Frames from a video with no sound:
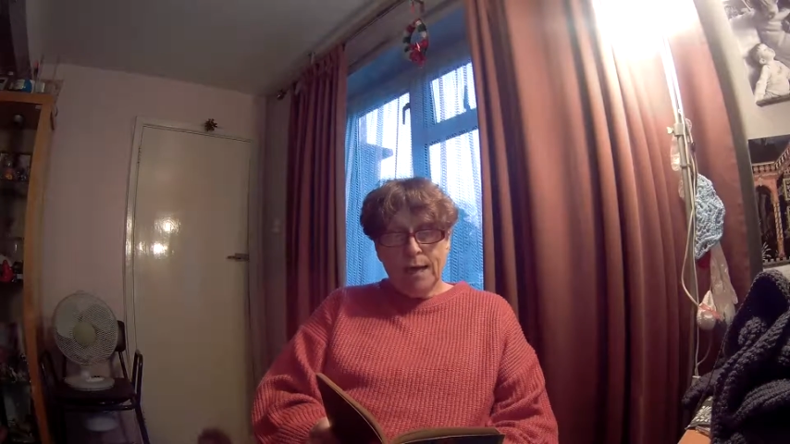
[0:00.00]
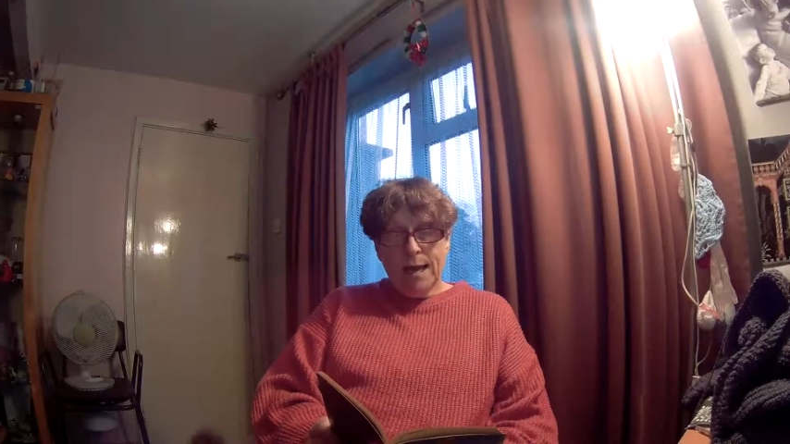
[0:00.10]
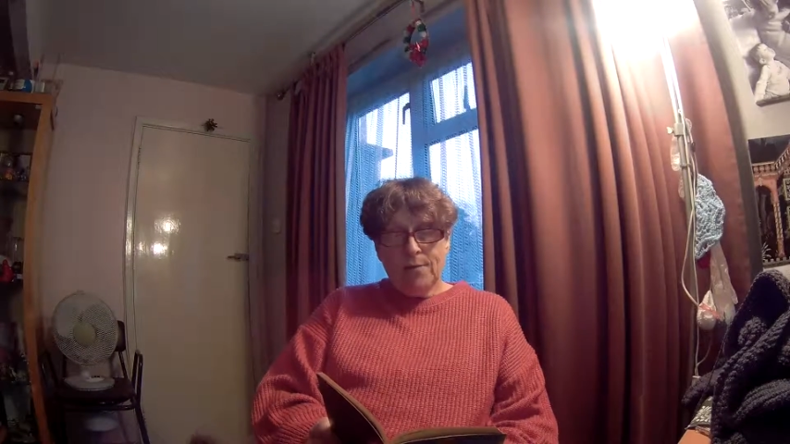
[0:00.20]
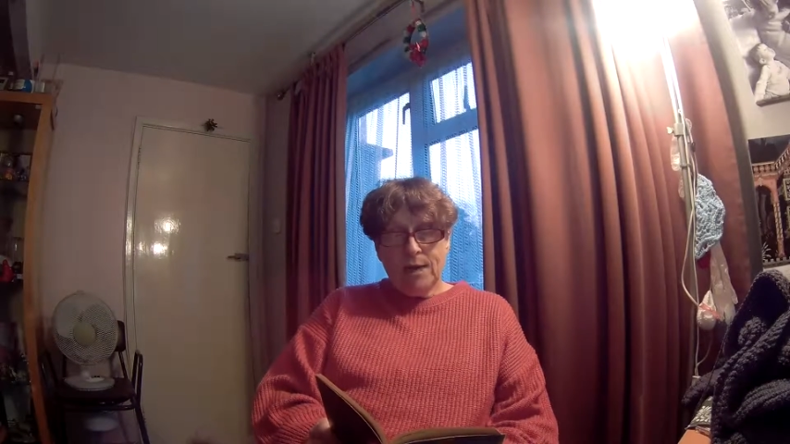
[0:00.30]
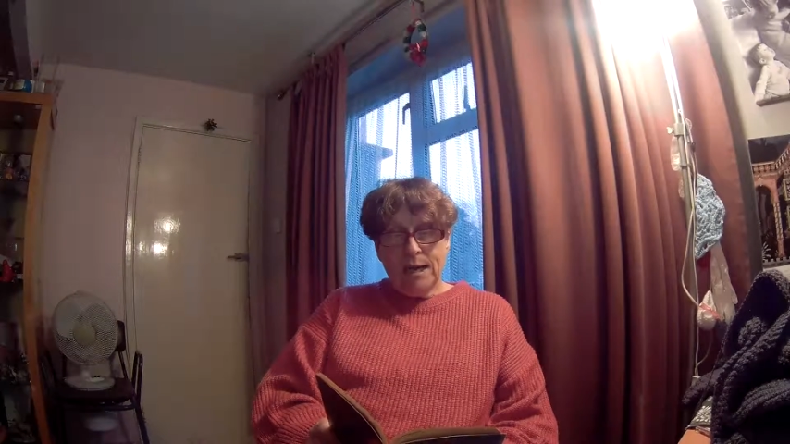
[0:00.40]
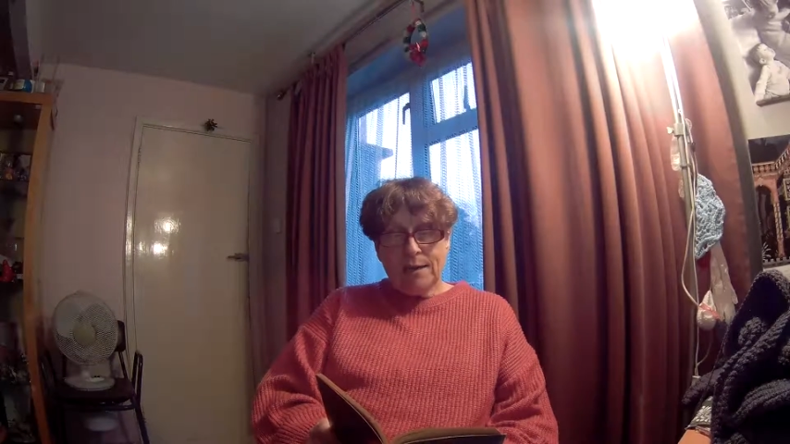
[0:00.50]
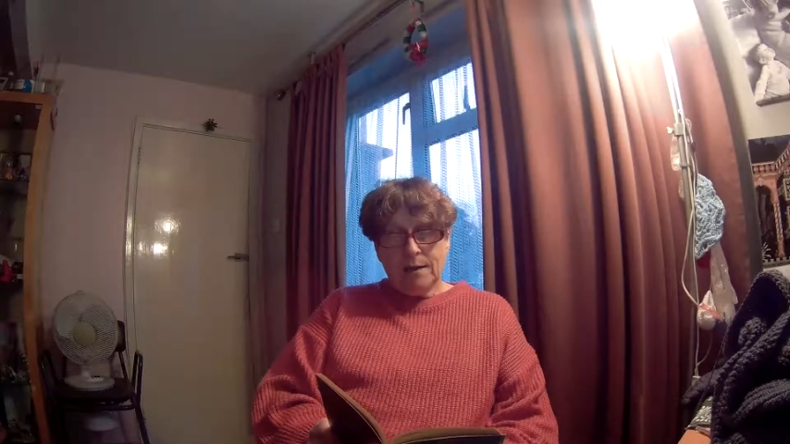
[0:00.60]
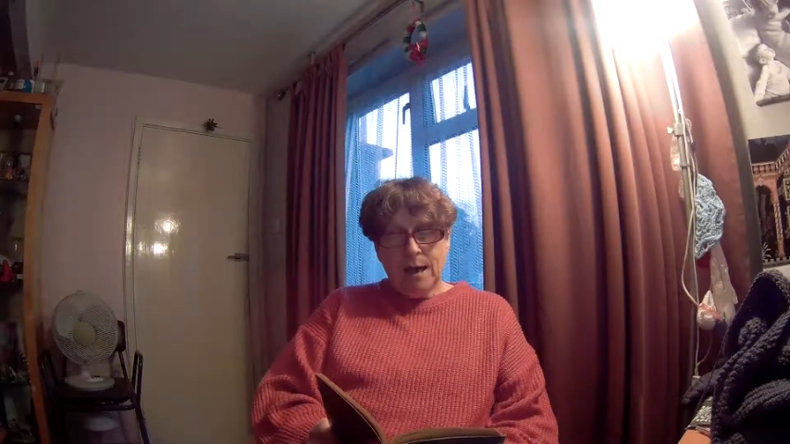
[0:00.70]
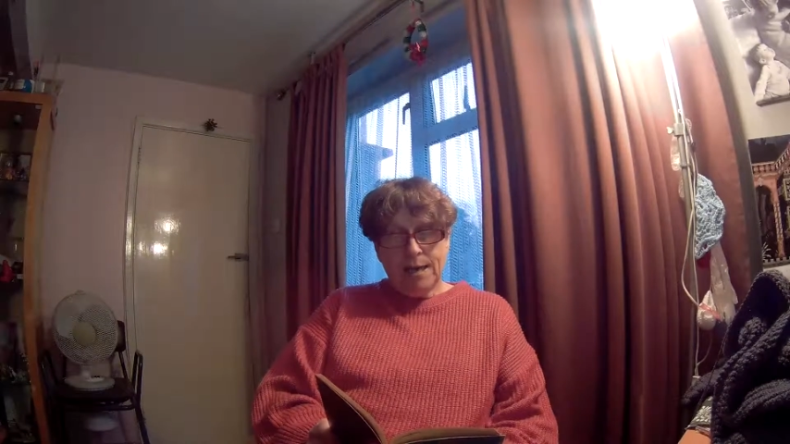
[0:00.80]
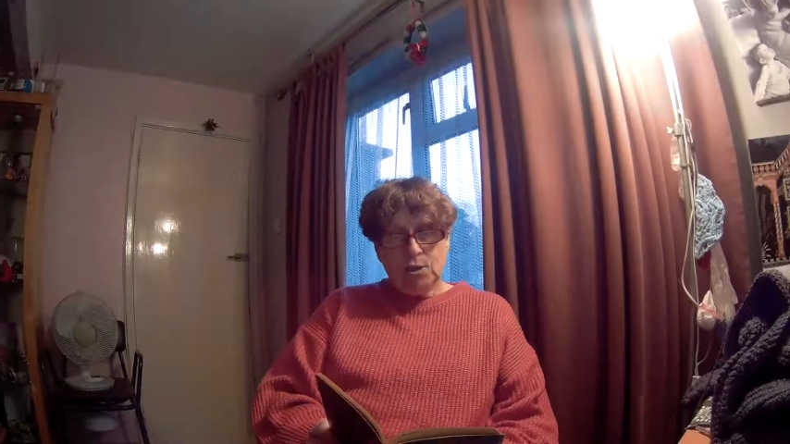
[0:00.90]
and the
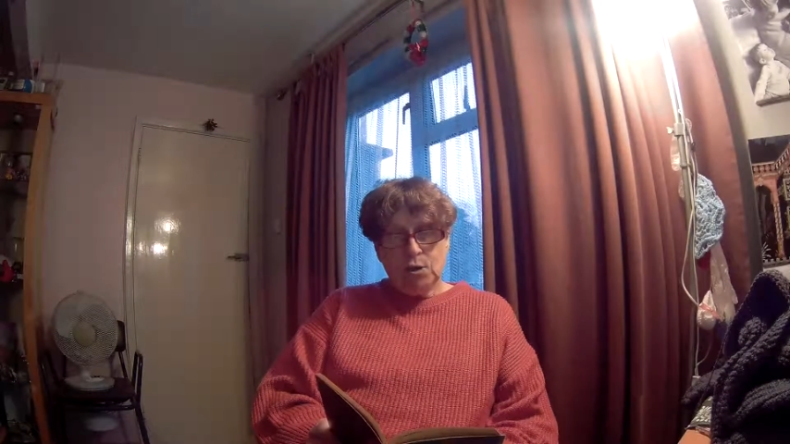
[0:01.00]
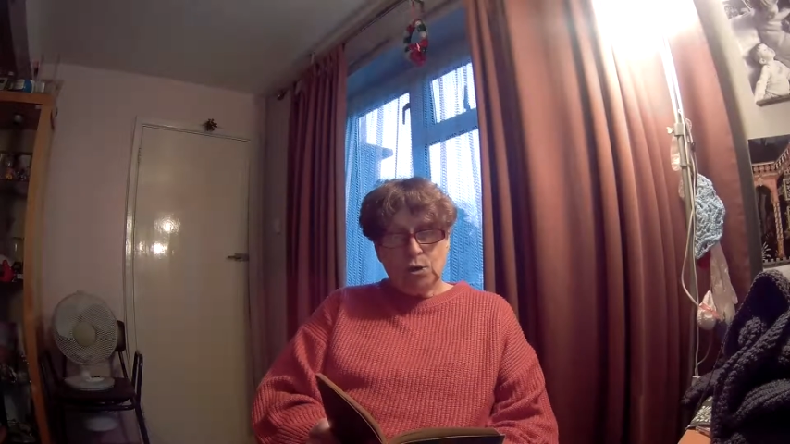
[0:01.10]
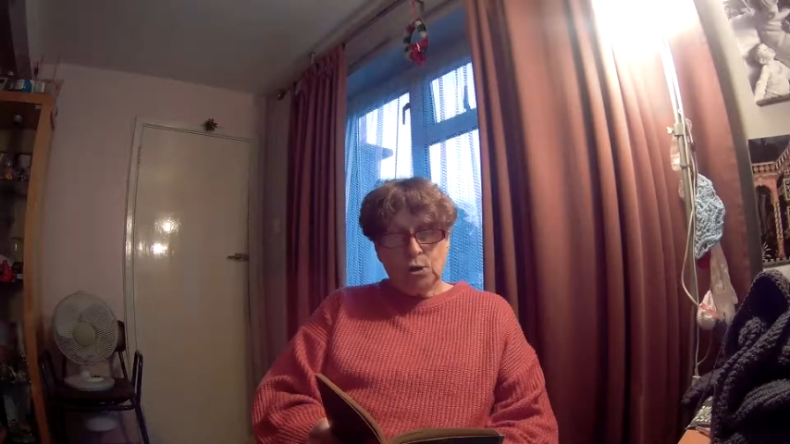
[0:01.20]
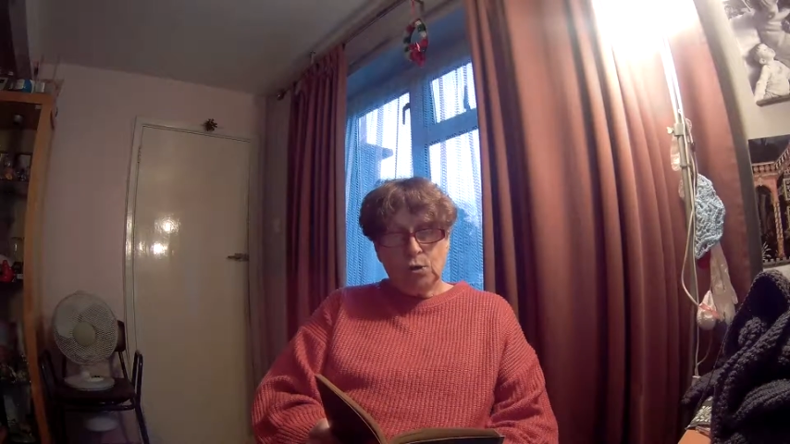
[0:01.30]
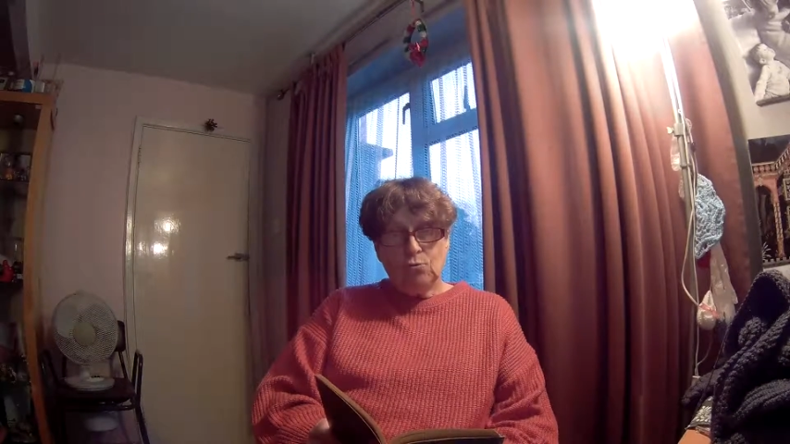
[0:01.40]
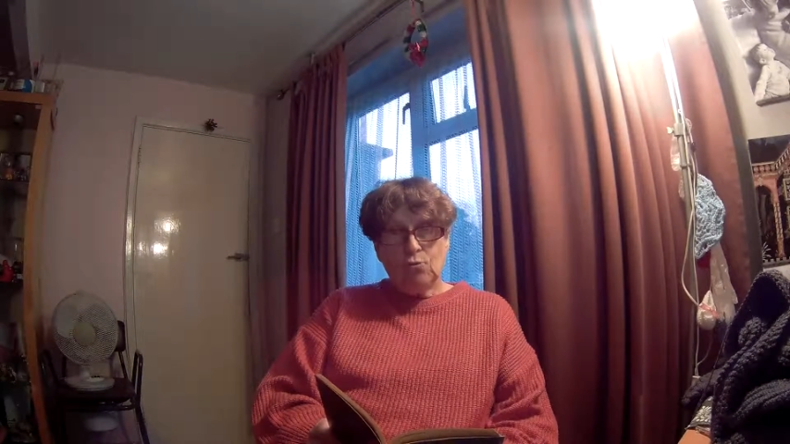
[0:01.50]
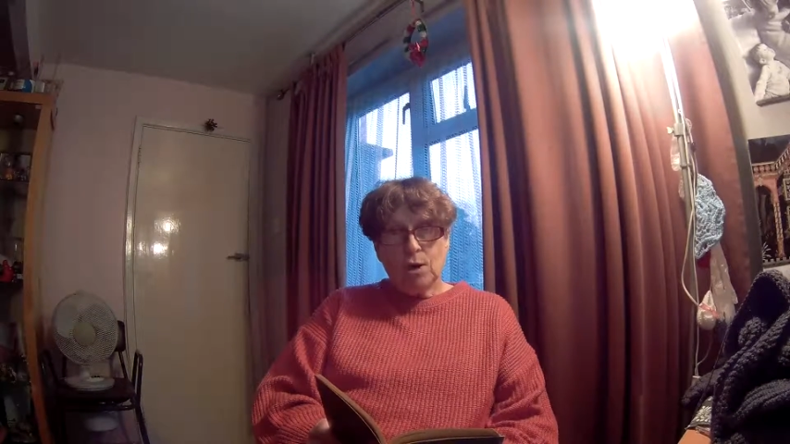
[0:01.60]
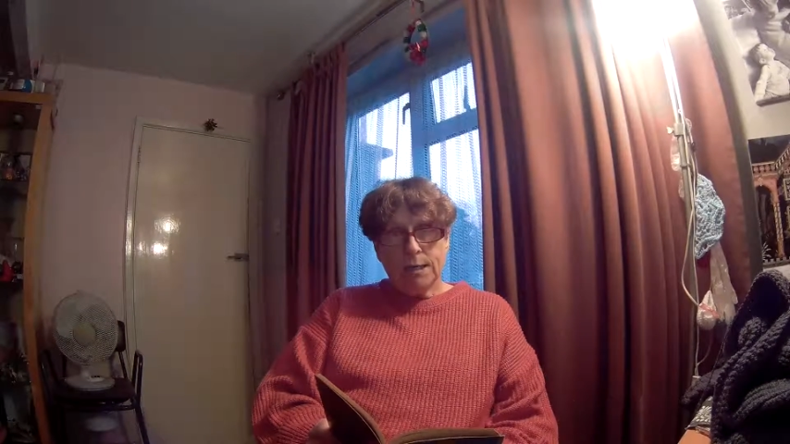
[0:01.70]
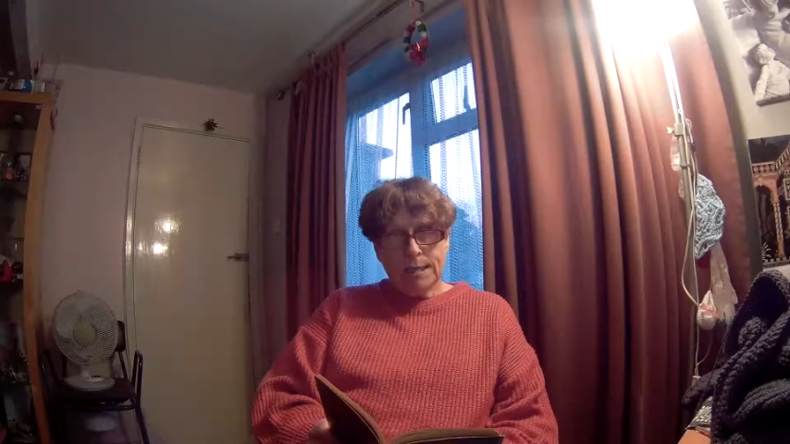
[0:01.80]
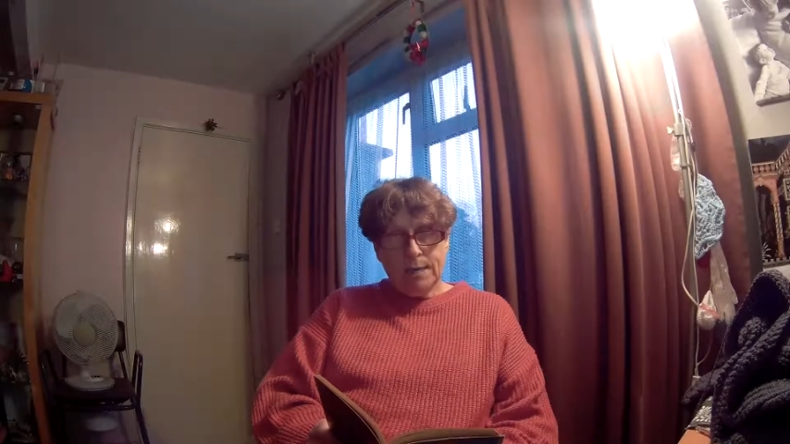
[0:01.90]
little hedgehog soon
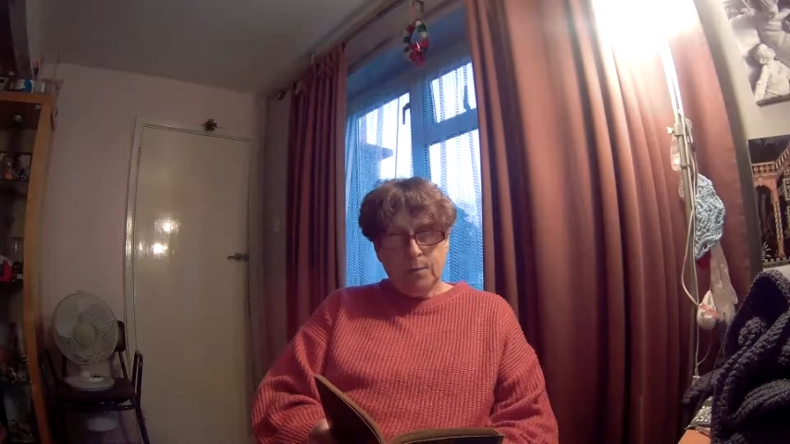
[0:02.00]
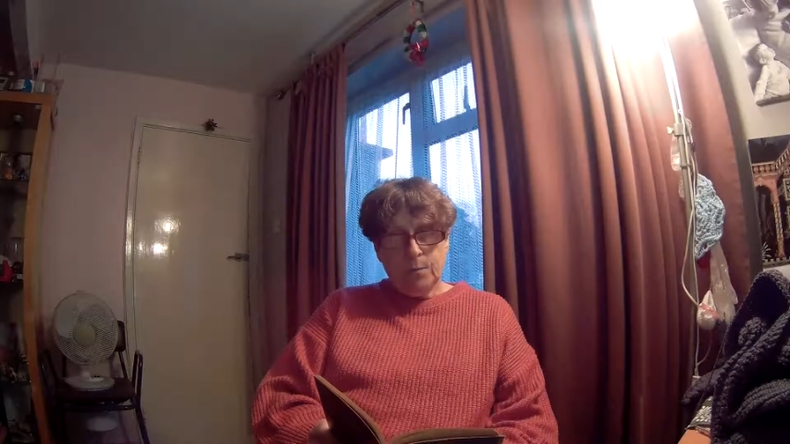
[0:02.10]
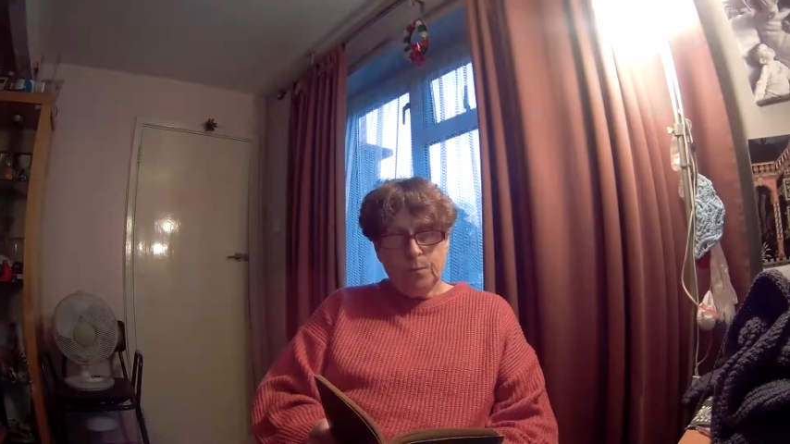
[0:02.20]
dried out.